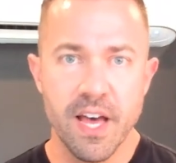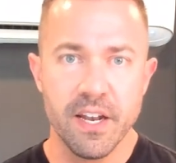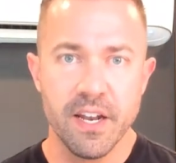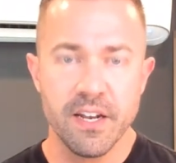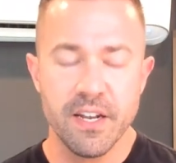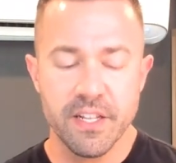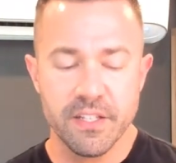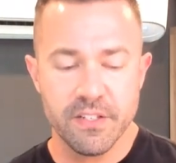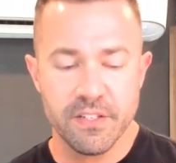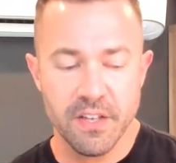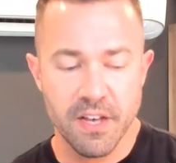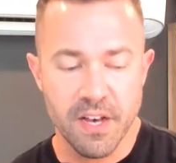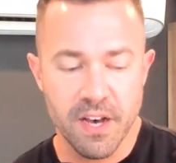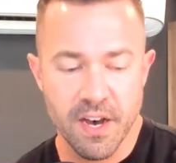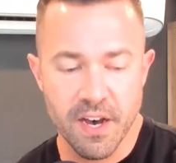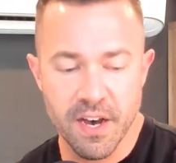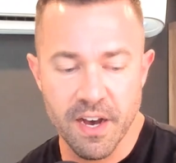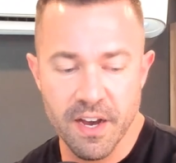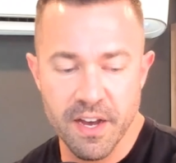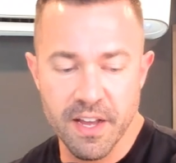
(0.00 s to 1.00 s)
And it's,
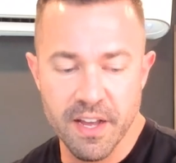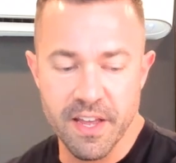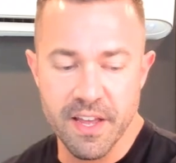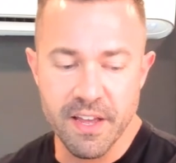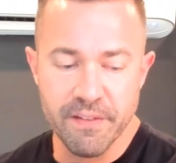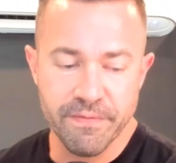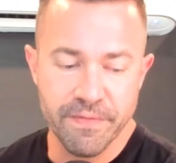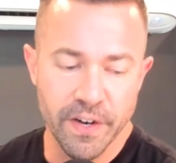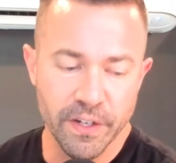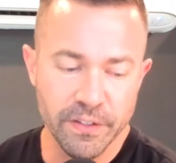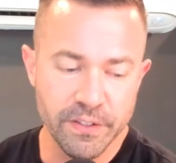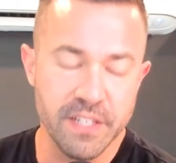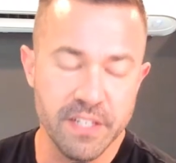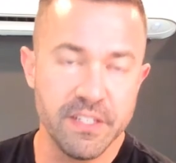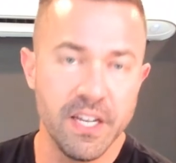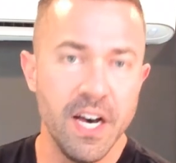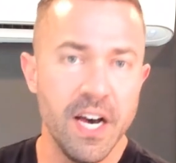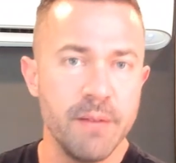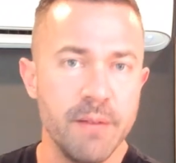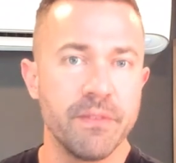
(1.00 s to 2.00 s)
uh, it felt at times,